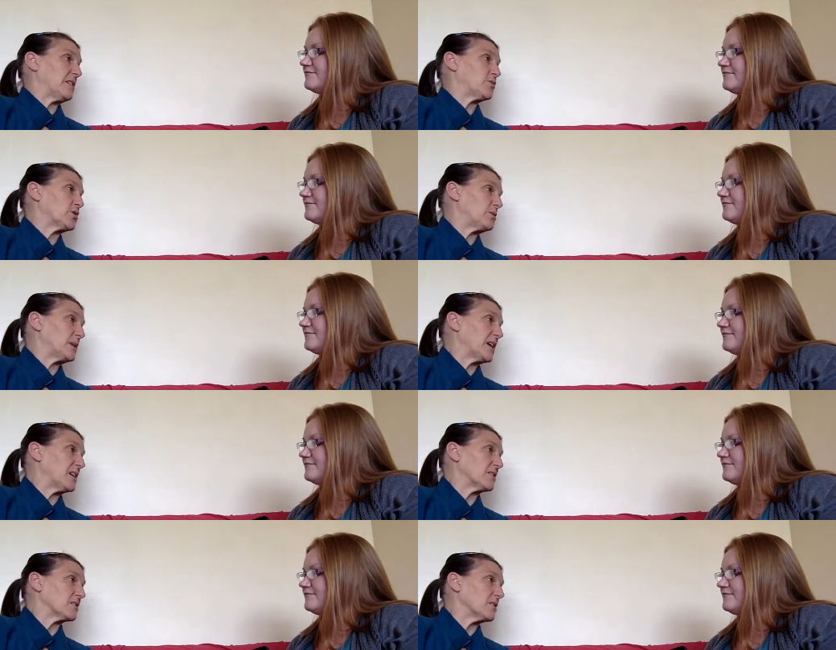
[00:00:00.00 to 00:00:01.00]
Speaker 1: out to be
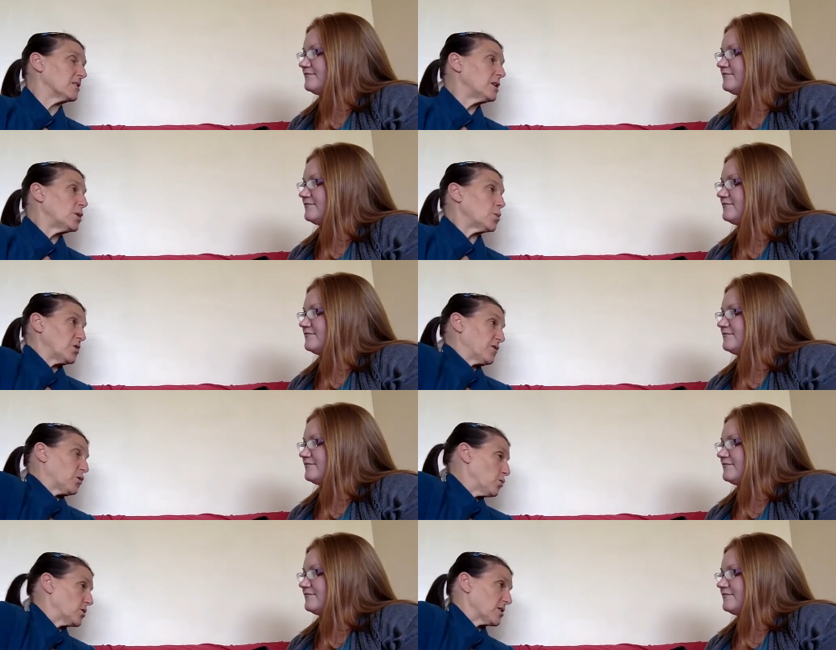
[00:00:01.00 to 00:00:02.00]
cancer, which of
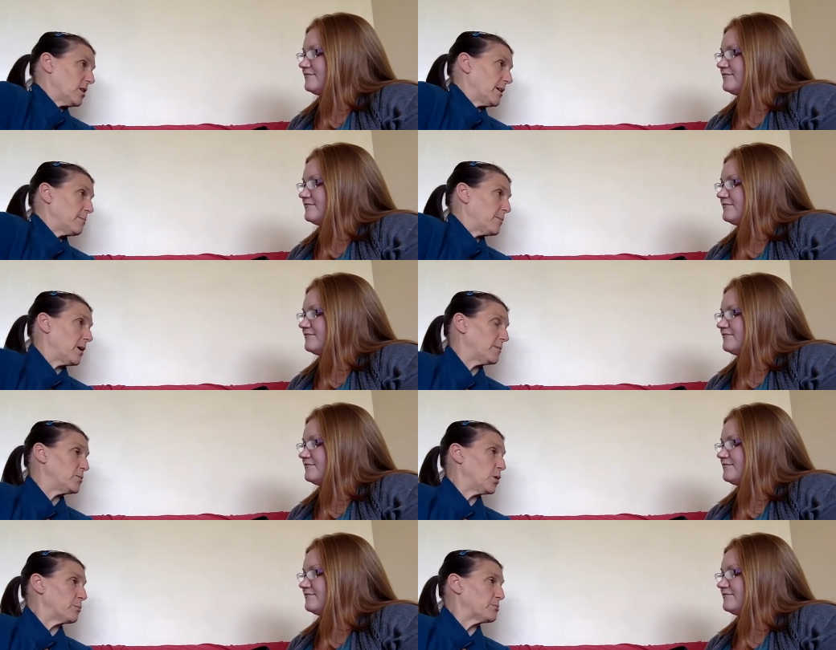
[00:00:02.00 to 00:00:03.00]
course I'm
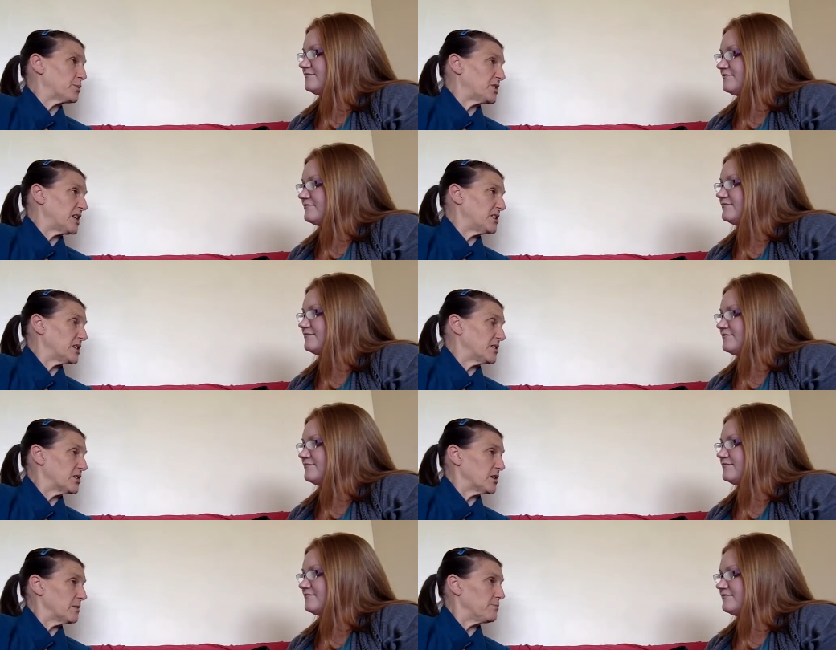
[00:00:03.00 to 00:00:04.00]
not pretending
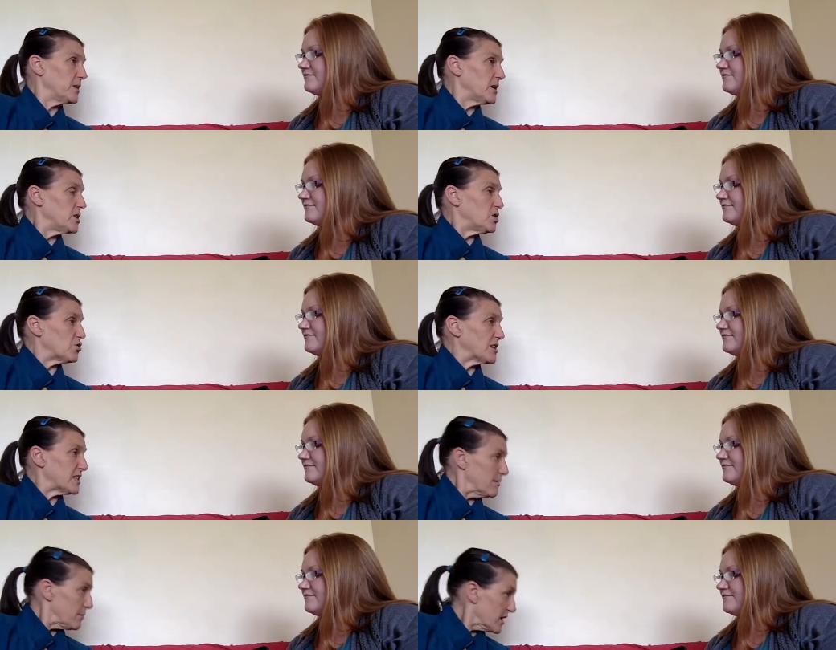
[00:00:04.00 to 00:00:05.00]
that I'm
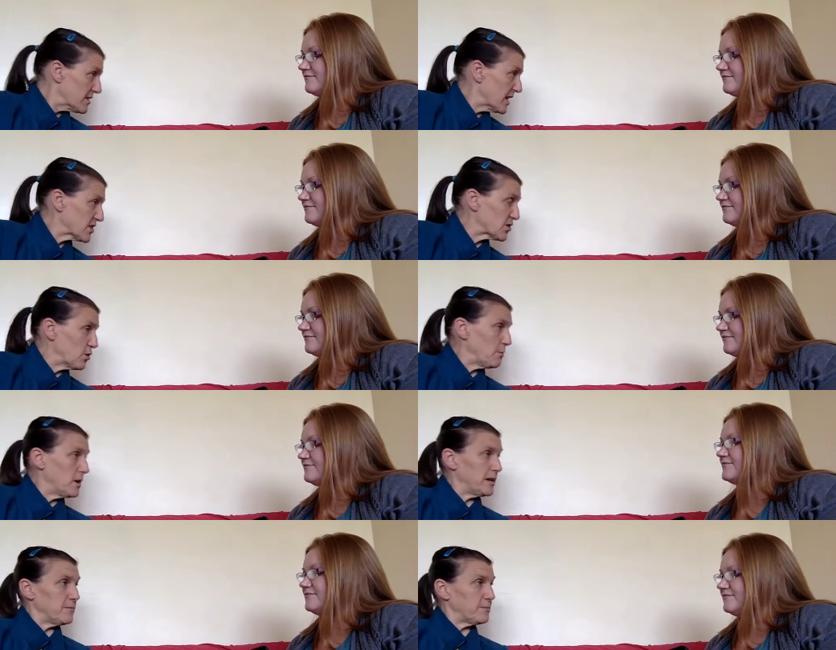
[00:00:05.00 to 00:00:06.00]
treating because that's not
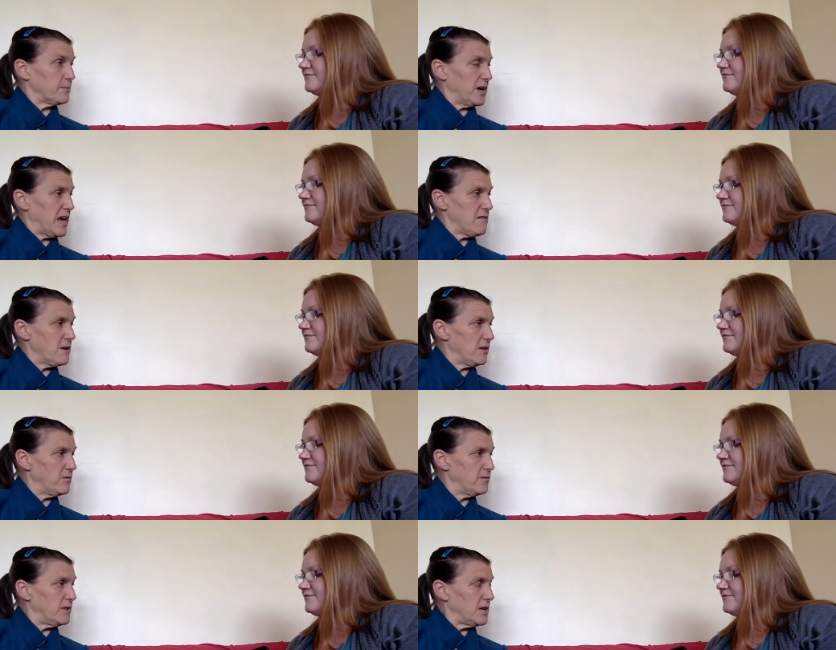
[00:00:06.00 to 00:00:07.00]
Speaker 2: my area
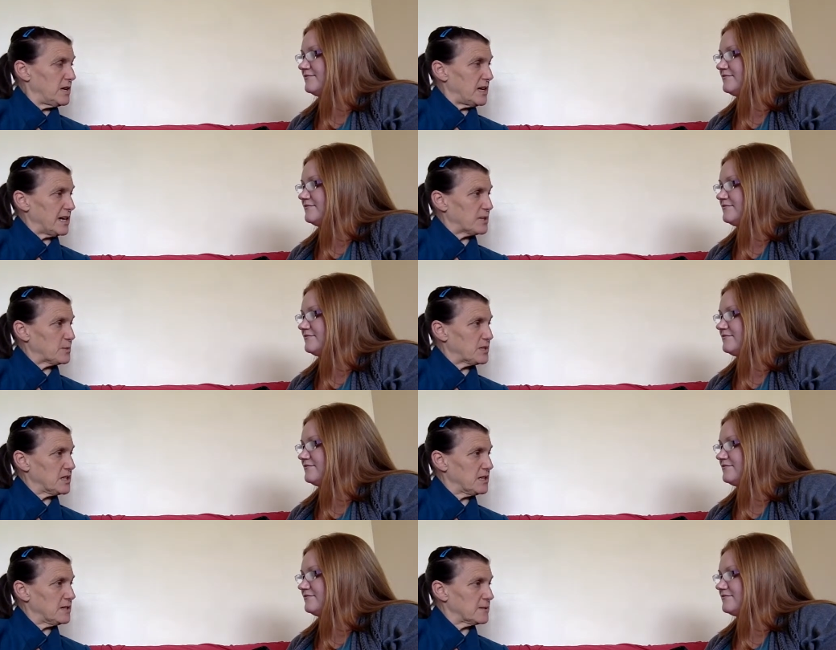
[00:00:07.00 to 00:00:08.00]
of
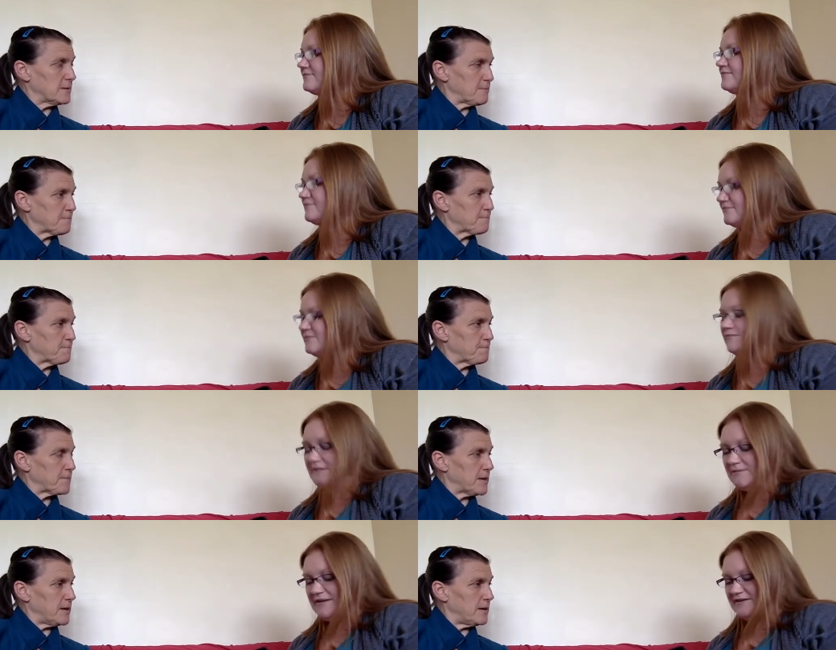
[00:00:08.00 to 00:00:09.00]
expertise. Mm-hmm.
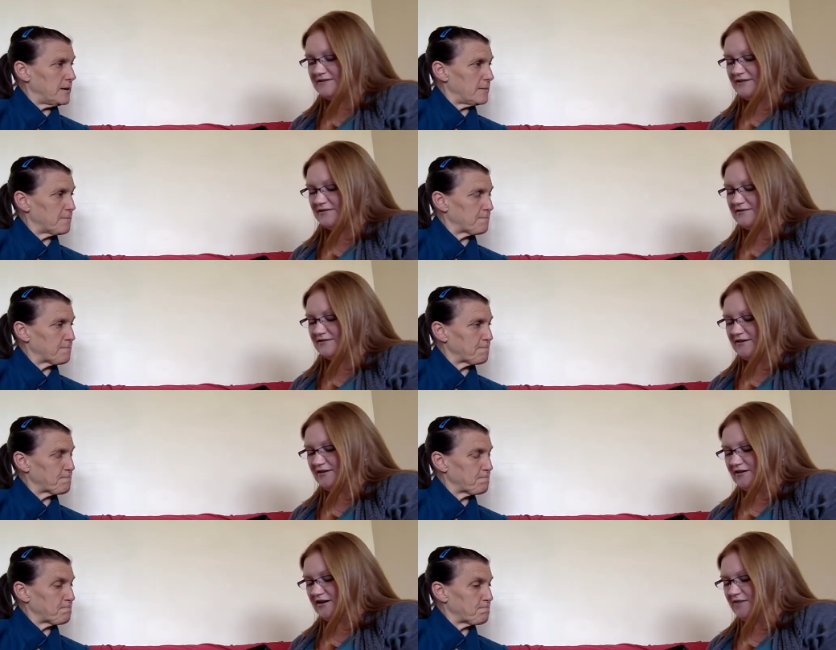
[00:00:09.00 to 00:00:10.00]
That makes sense.
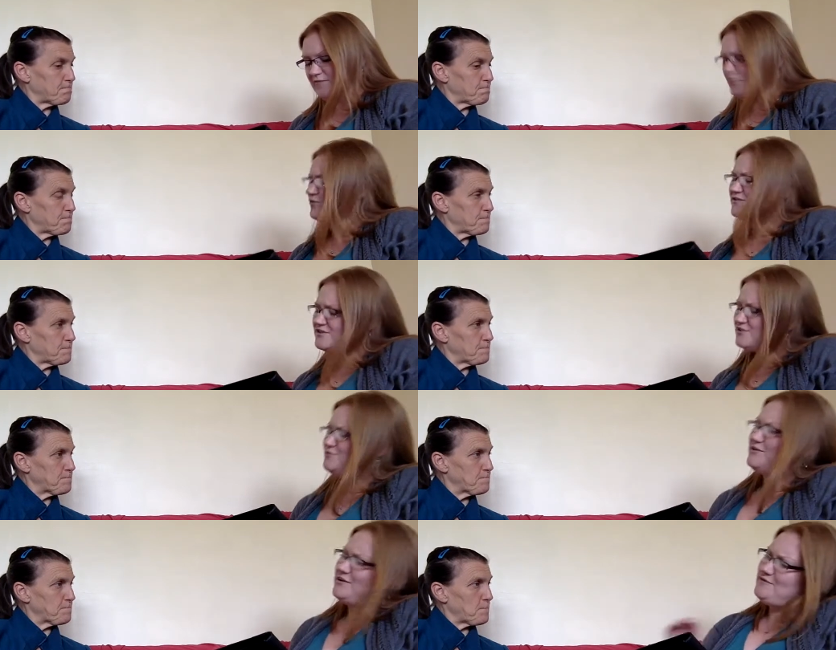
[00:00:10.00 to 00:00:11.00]
What do
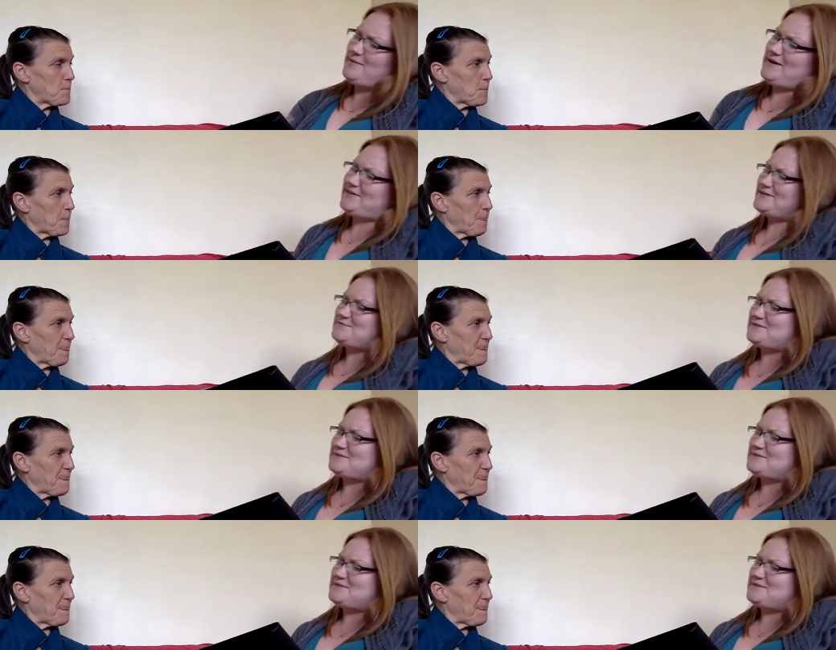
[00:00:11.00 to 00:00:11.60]
you love about this